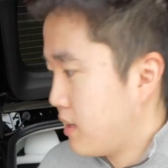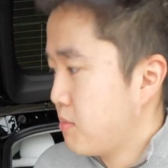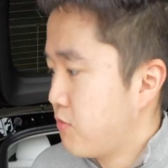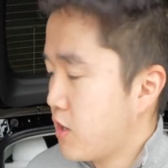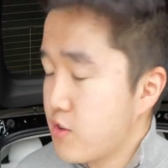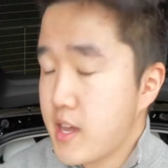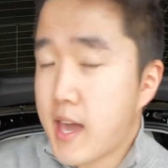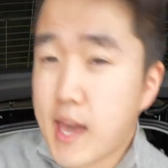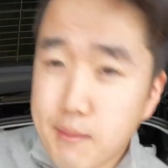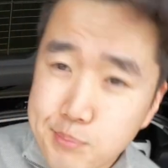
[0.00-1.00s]
I've been very
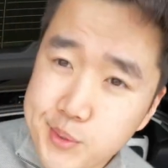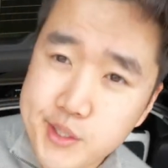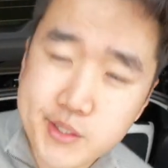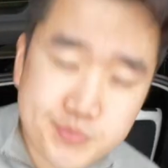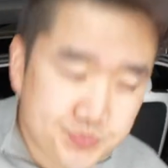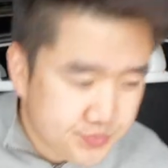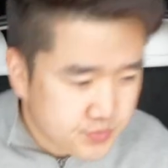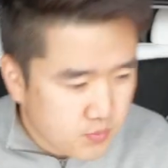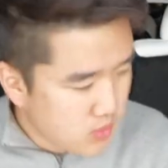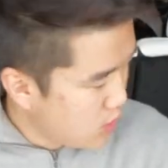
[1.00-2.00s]
happy
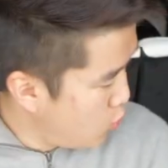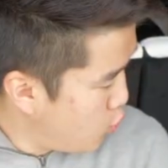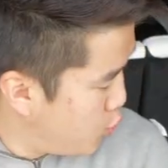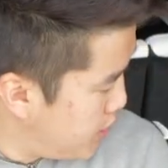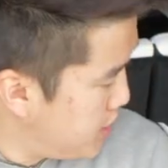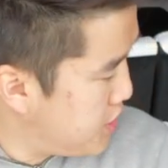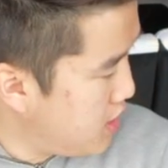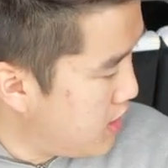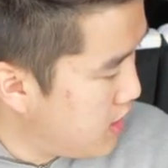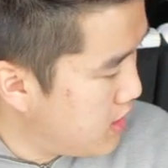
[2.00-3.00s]
with
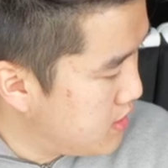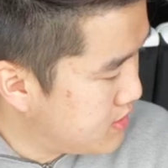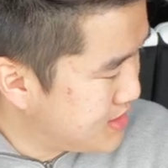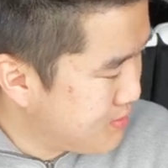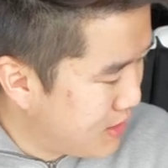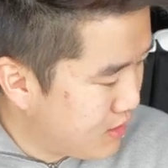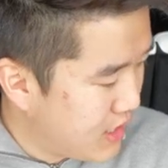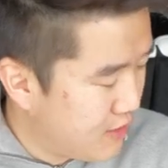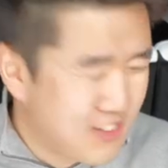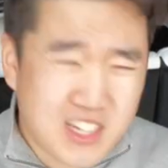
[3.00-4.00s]
just my
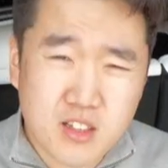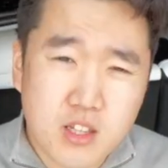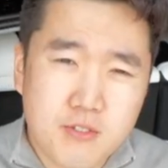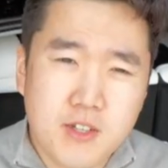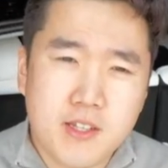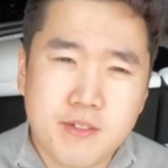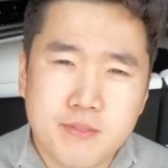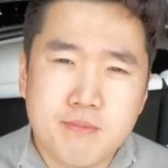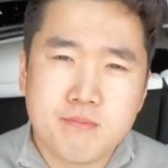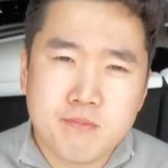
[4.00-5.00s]
life, kind of living it.
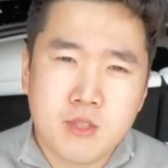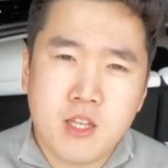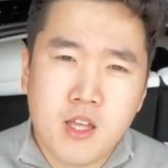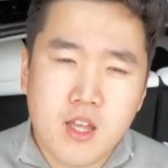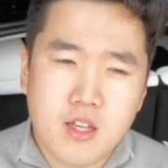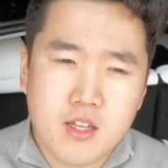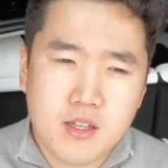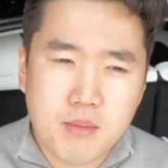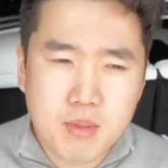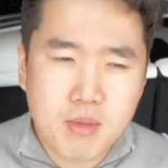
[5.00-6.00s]

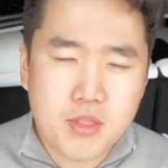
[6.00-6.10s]
I'm in my